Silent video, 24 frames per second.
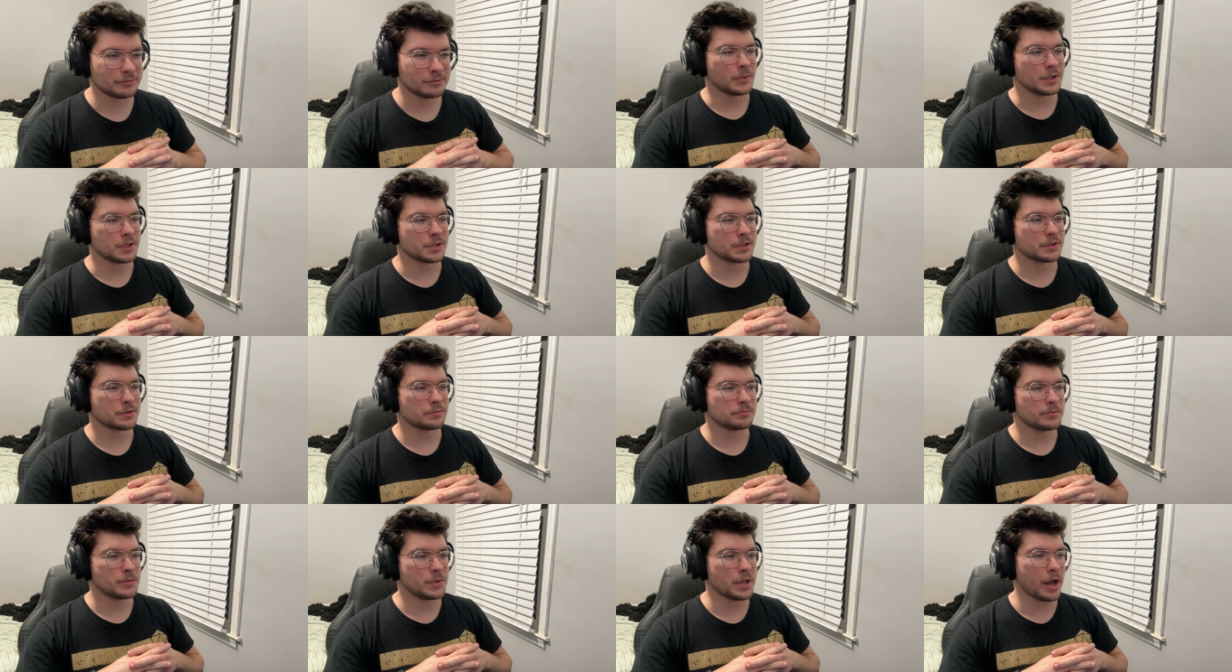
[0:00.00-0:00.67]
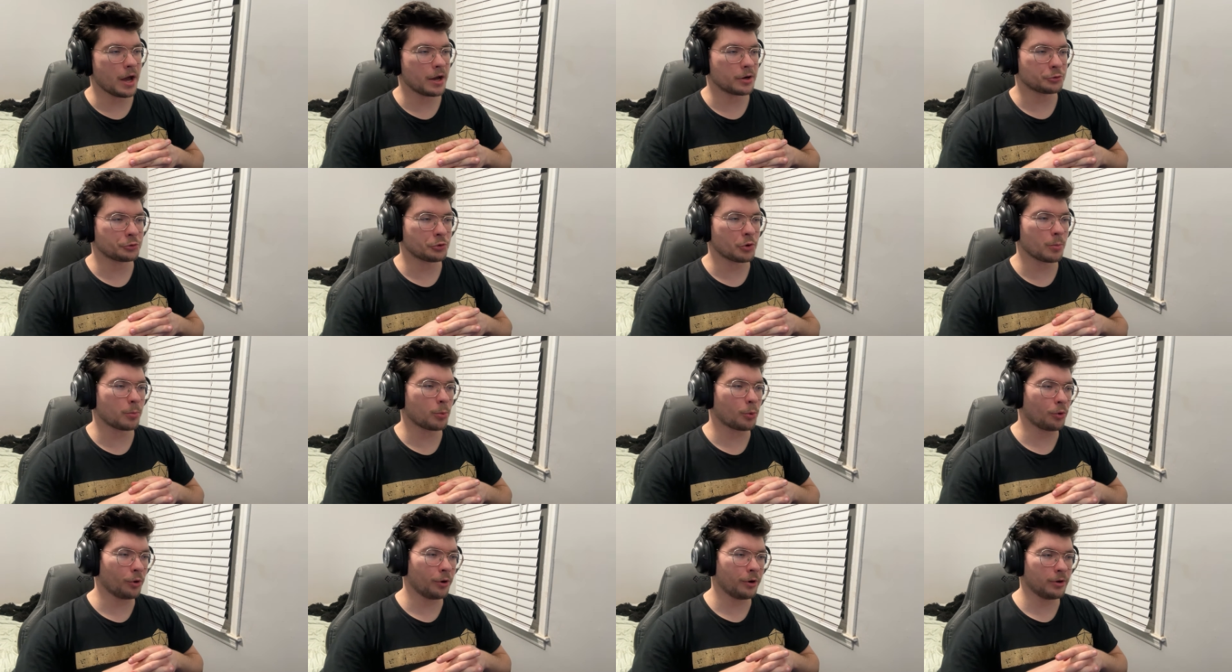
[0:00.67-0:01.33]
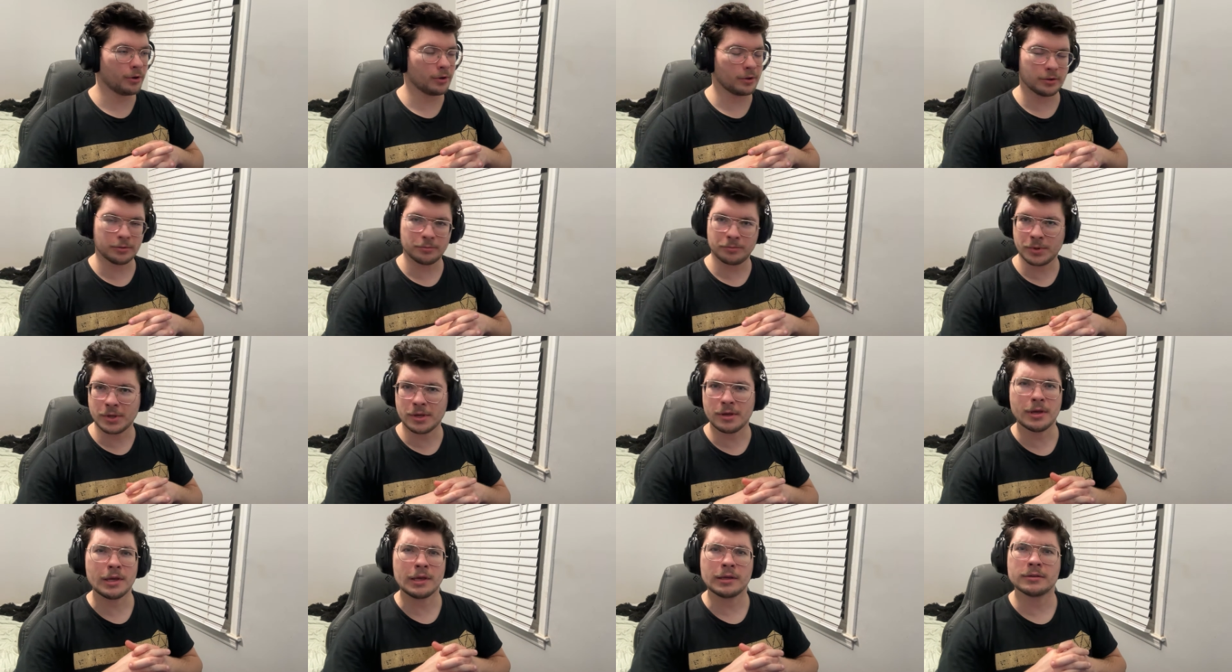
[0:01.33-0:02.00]
this non corporeal
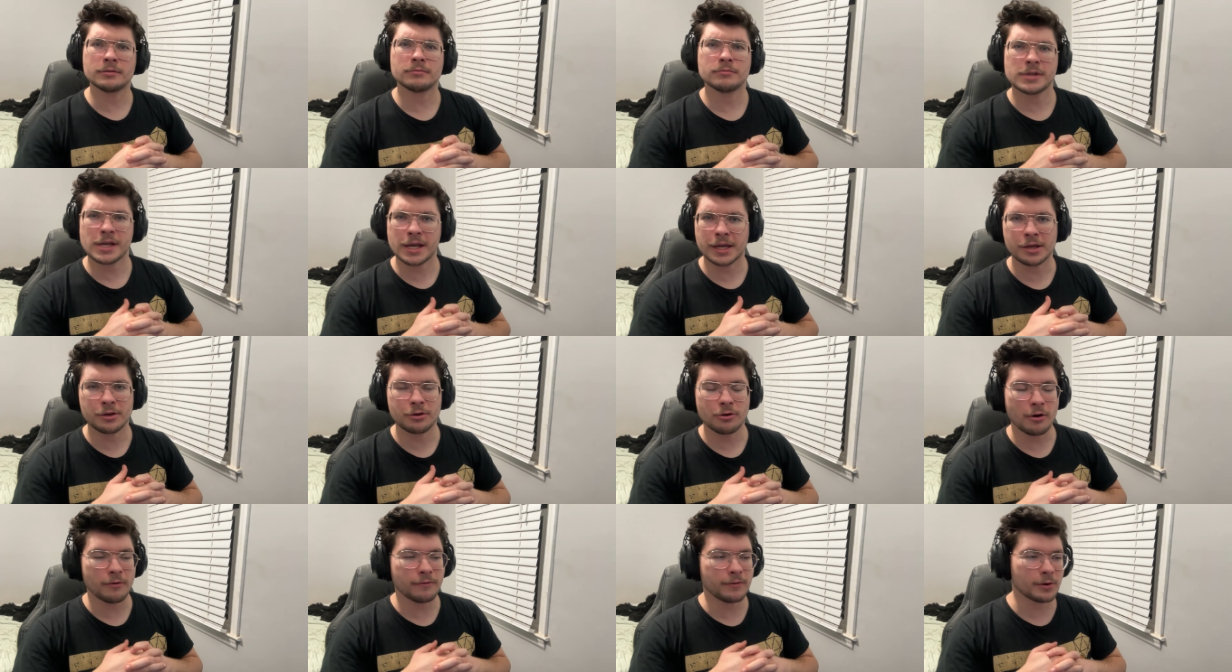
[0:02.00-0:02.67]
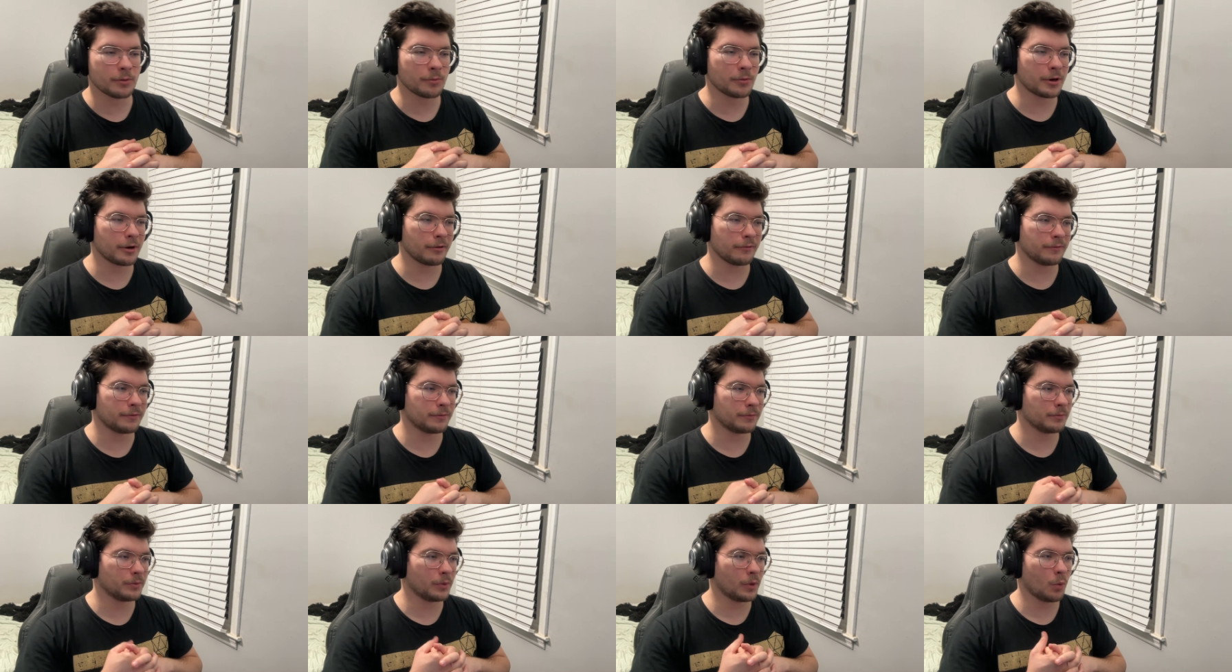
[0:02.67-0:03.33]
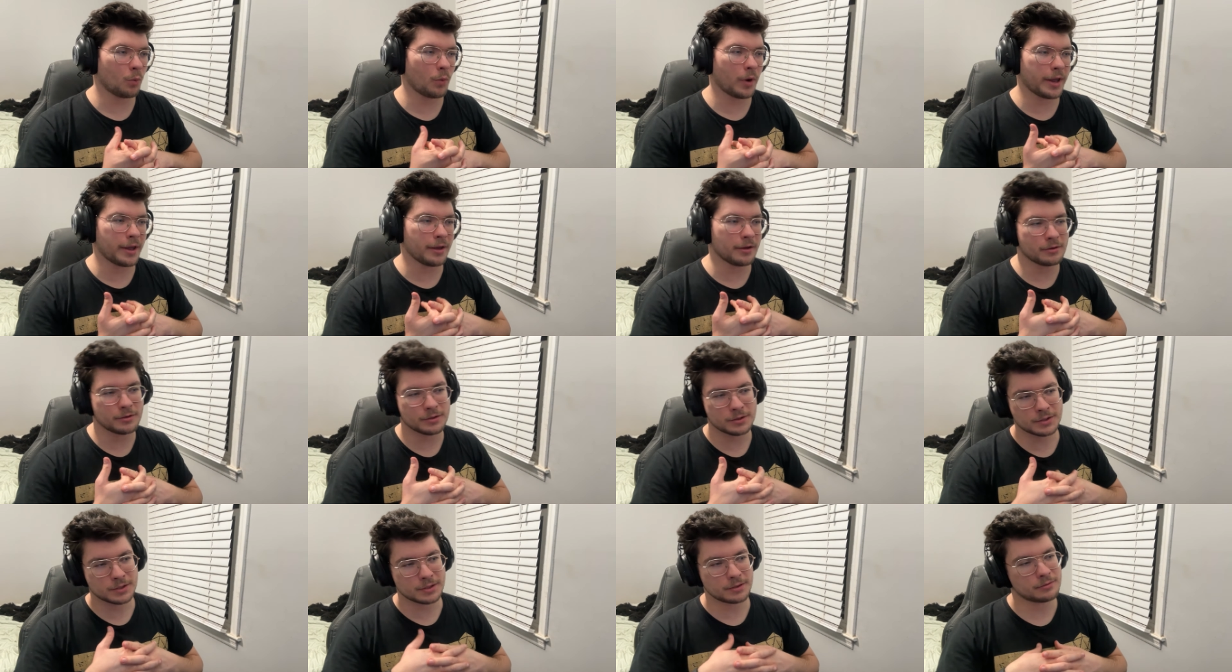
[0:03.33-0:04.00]
being taking over one of the
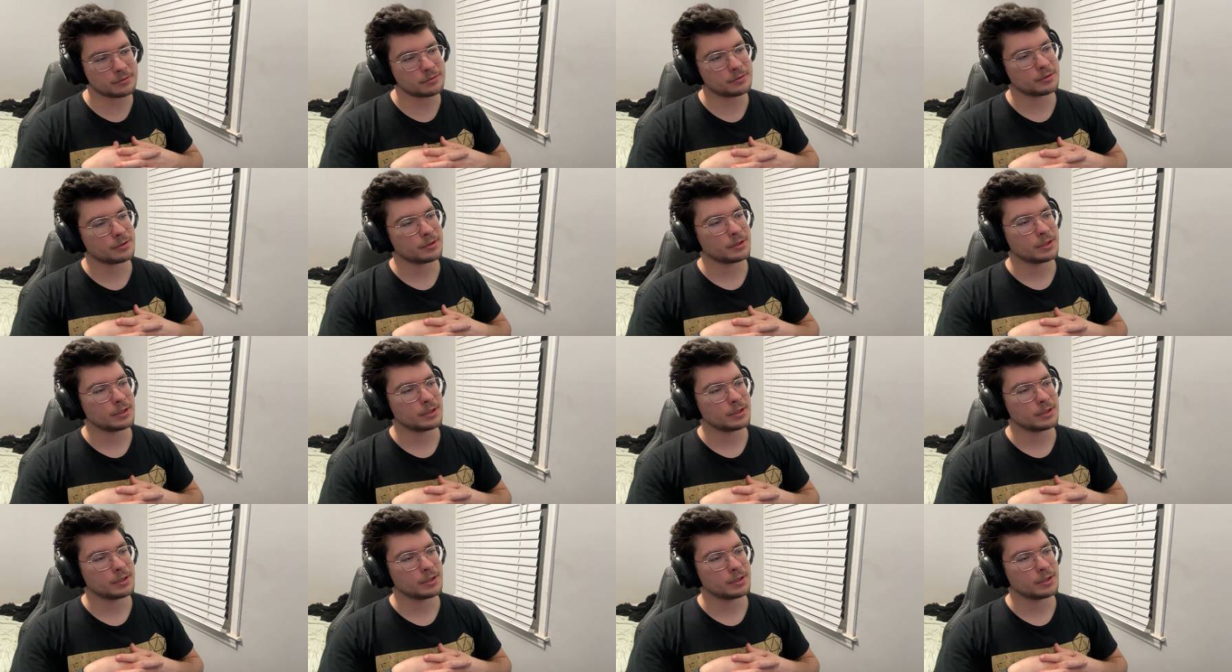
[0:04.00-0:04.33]
whales and